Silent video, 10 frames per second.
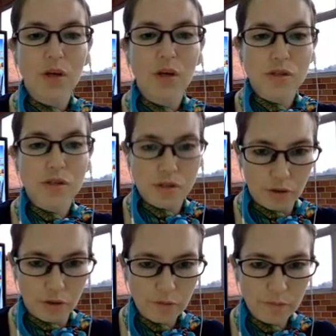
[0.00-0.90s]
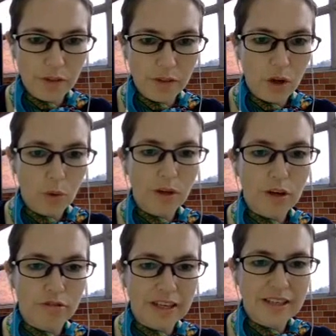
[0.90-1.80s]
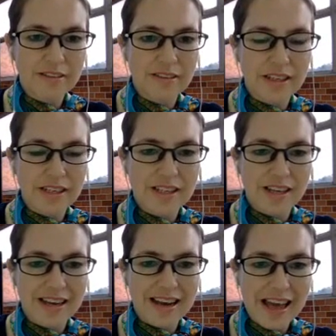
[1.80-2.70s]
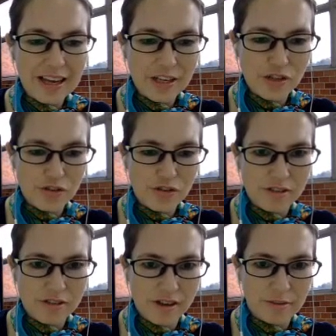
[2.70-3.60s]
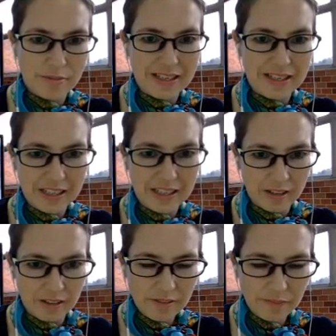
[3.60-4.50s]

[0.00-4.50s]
So we created an extra assignment here